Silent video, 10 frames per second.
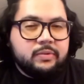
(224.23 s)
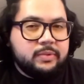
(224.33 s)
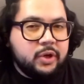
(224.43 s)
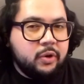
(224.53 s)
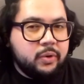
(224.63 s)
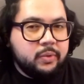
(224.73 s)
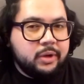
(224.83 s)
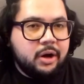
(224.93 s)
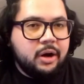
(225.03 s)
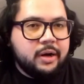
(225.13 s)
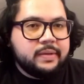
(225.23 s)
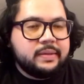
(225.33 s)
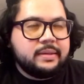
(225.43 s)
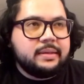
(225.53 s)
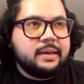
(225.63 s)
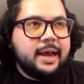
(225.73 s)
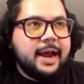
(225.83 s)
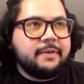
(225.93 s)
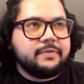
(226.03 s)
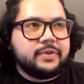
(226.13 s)
total cost
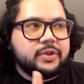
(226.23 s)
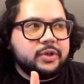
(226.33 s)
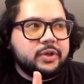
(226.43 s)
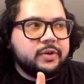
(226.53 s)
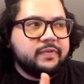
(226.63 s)
after